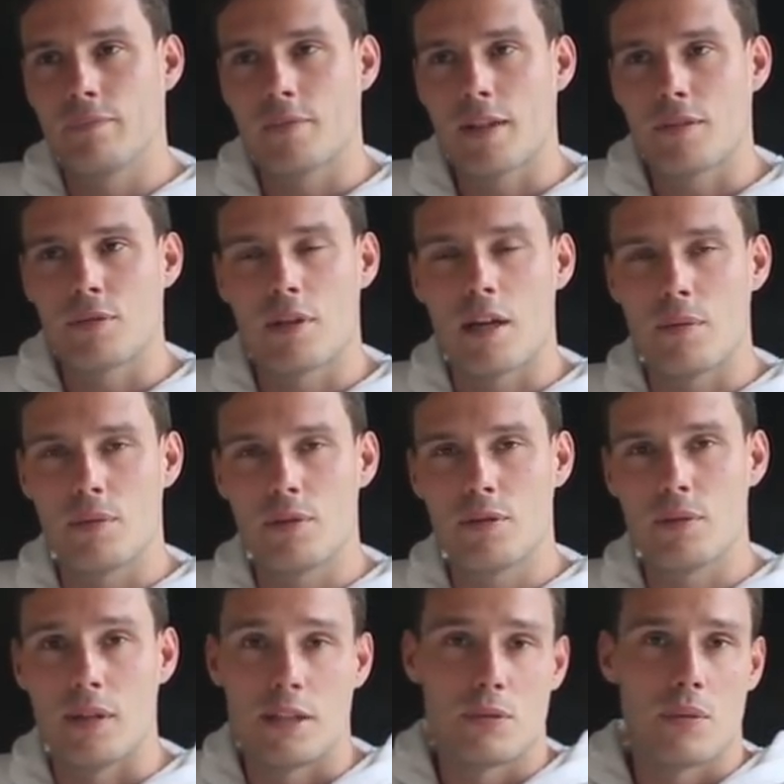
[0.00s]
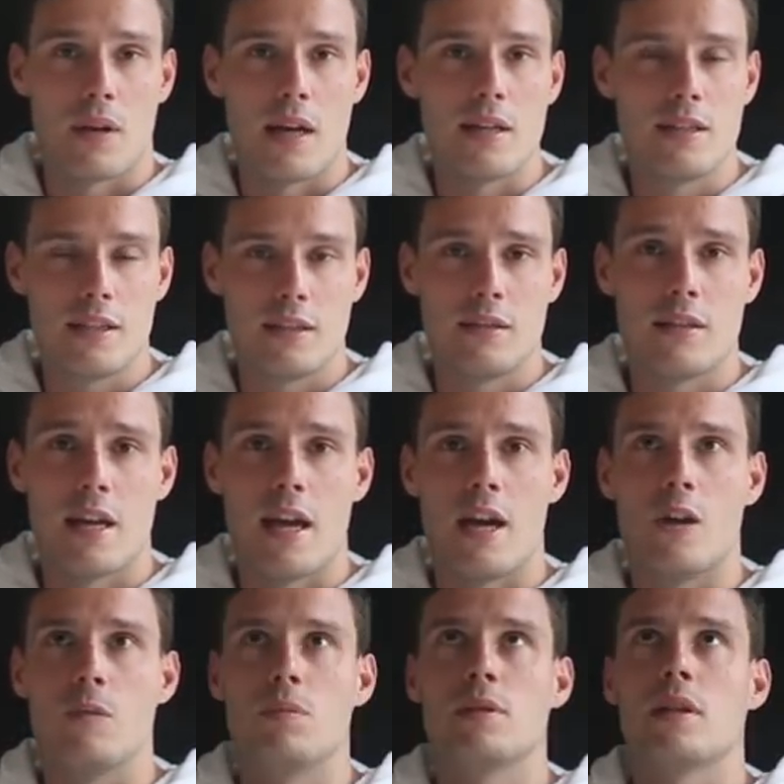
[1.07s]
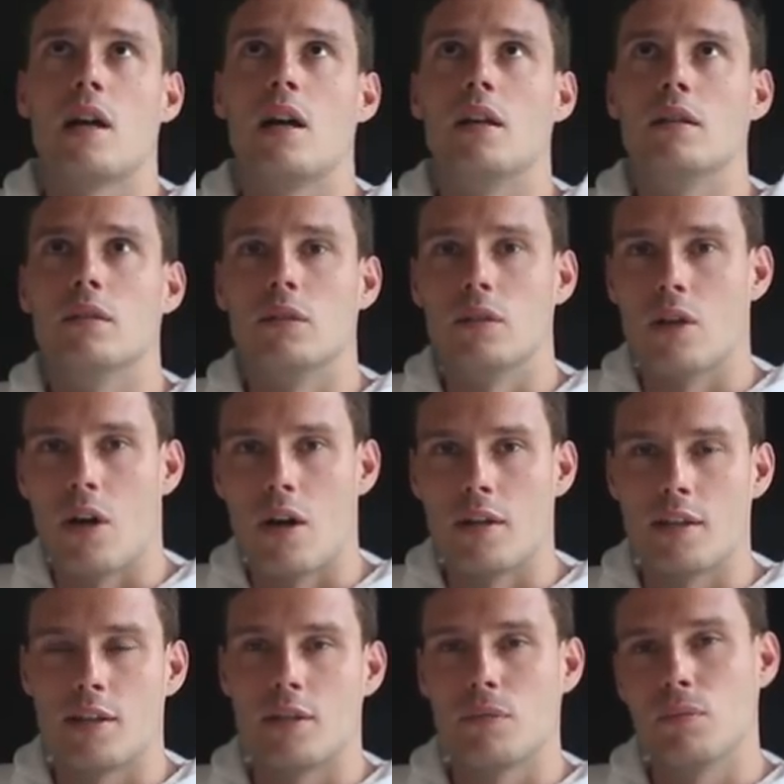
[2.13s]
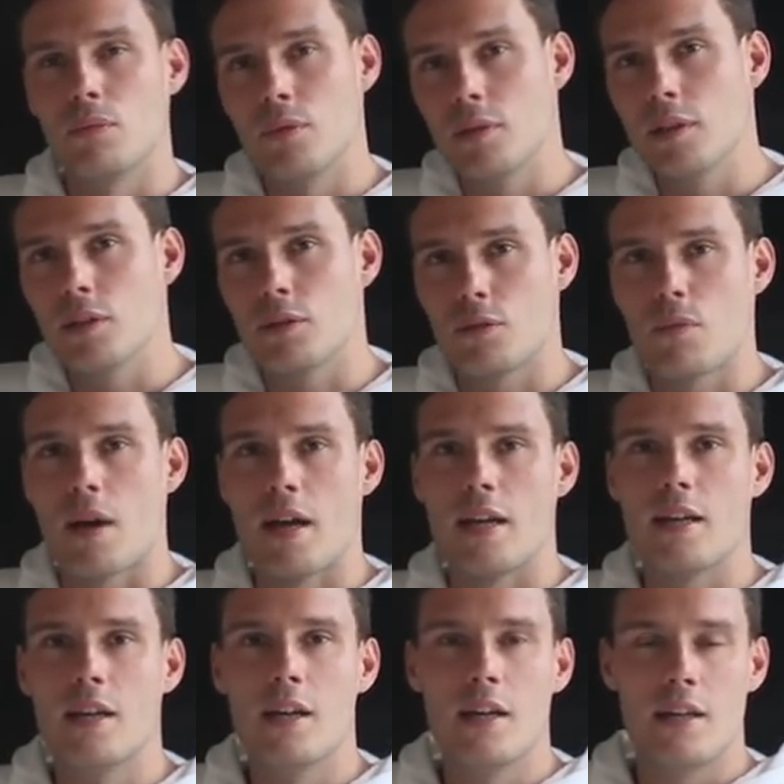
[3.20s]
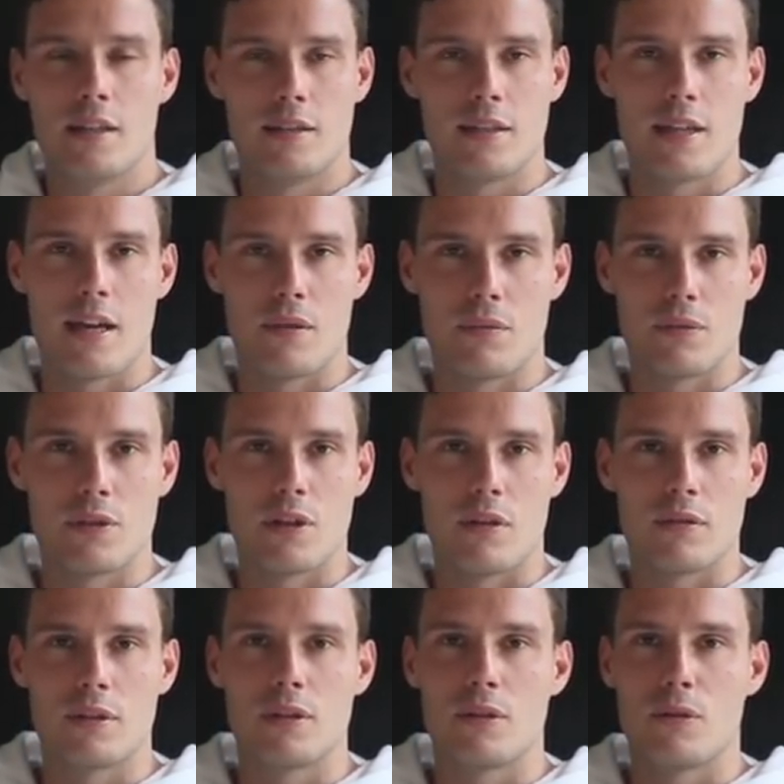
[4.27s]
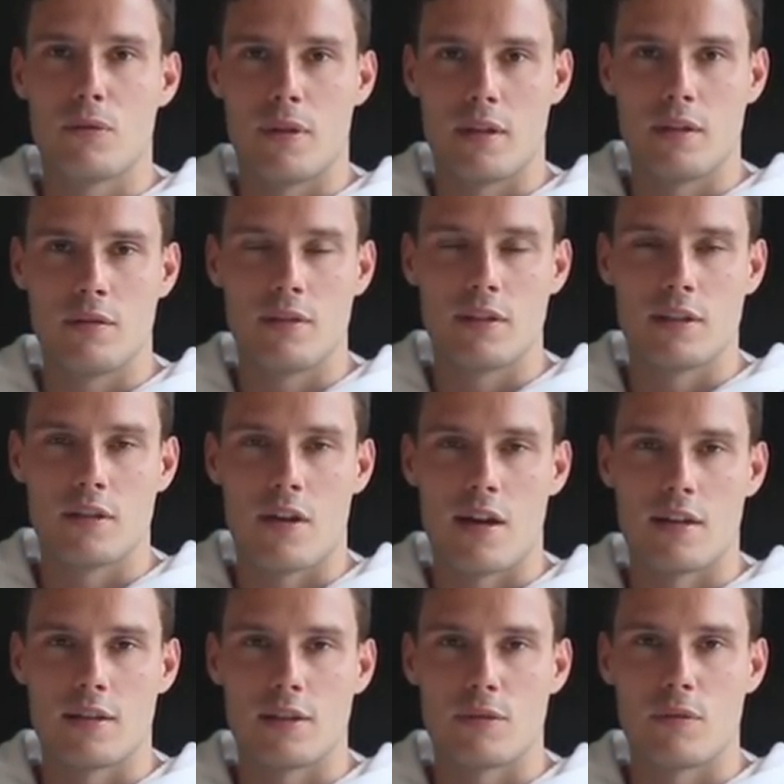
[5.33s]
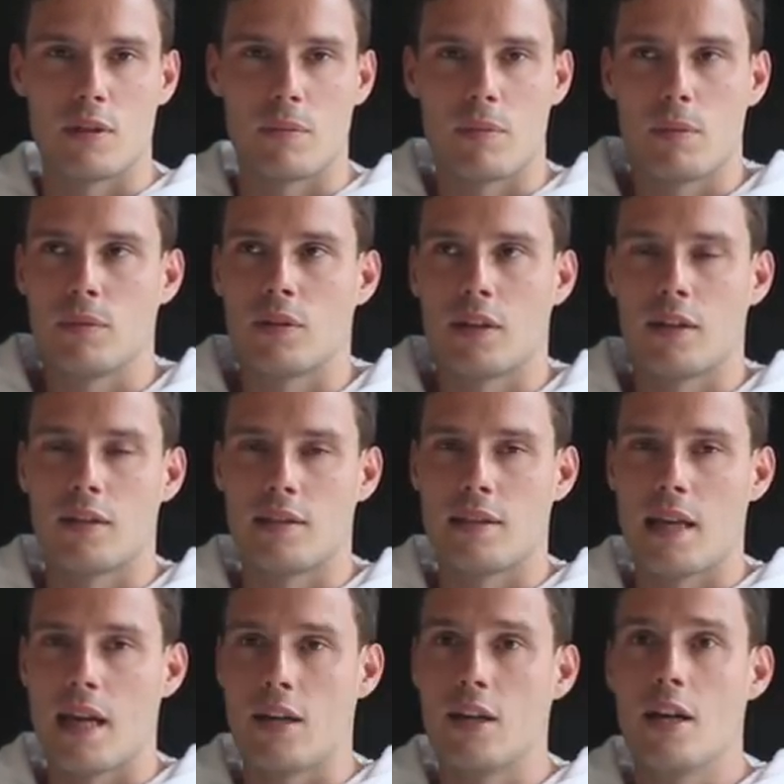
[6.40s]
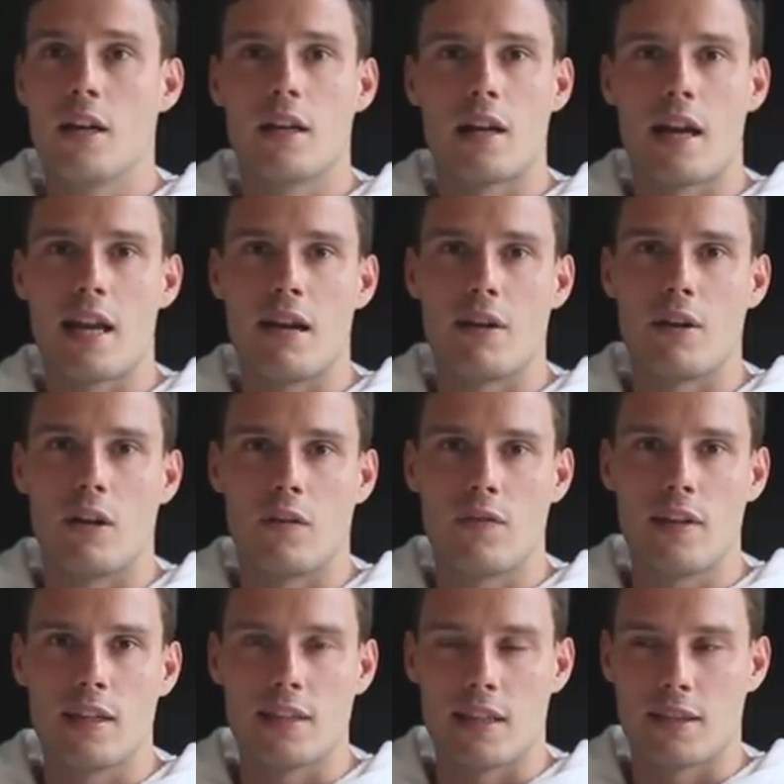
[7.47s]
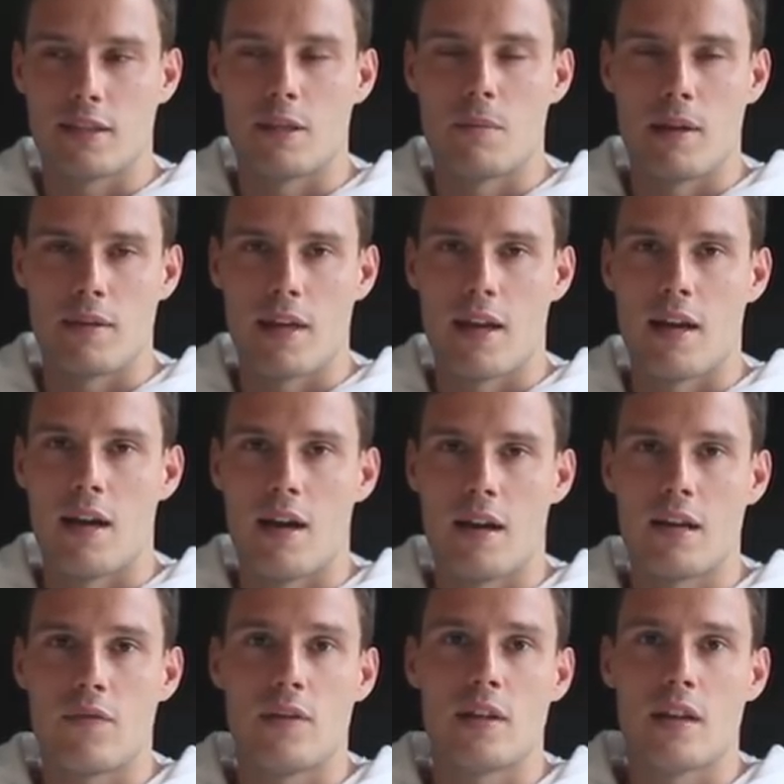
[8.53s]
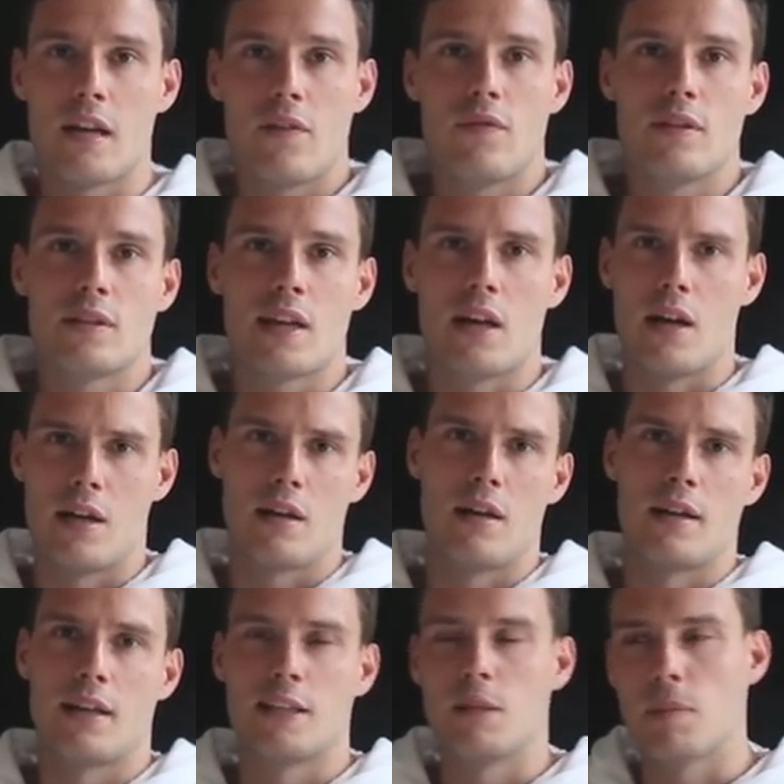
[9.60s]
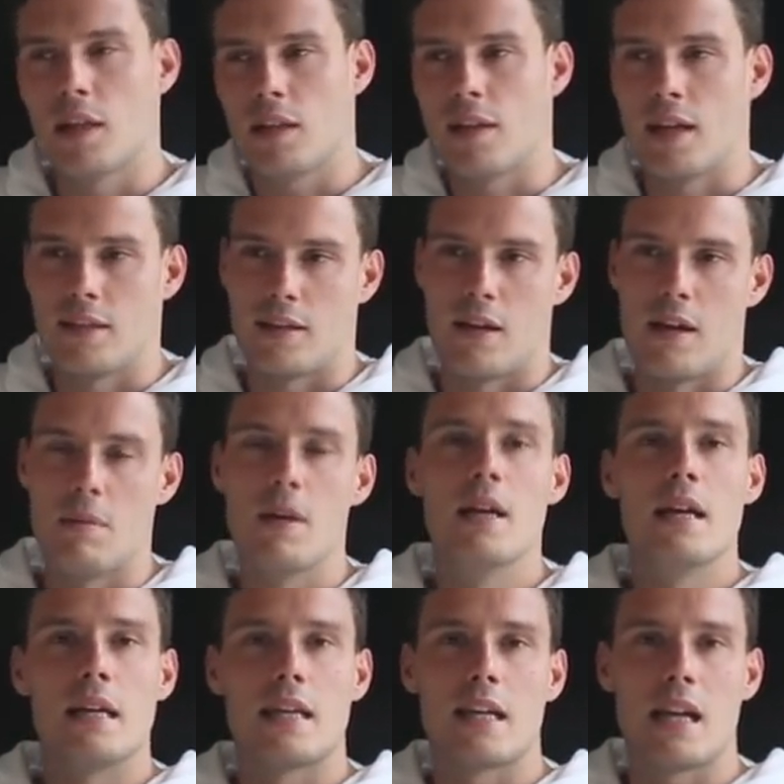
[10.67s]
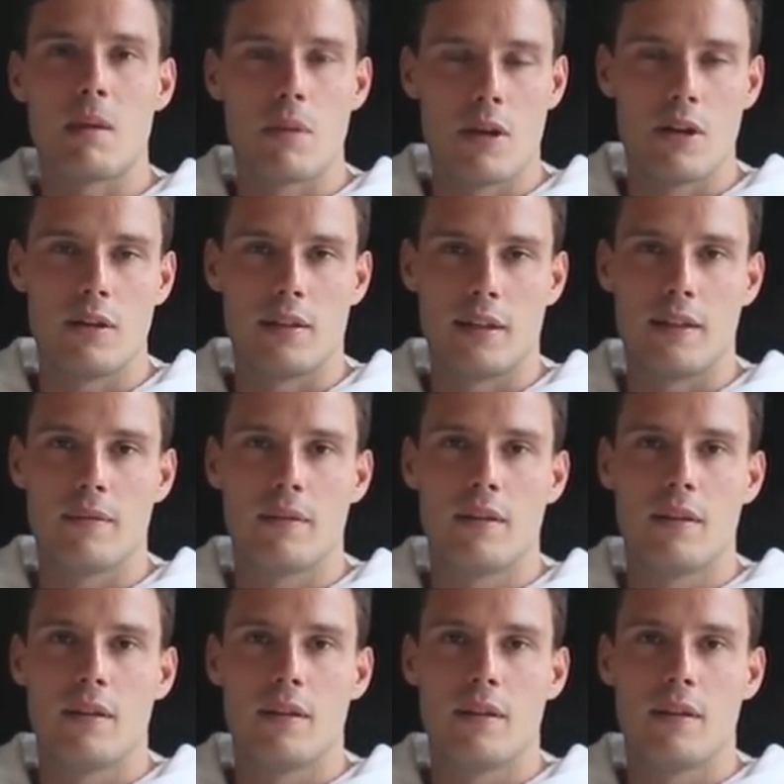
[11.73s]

that's what I would do, and that's what I did, and it helps a lot. This is a really good way to get results quickly with tinnitus as well that people don't understand. Cut out coffee because that's going to make that hard. If you if you say oh, I can't get to bed at that time, get up early,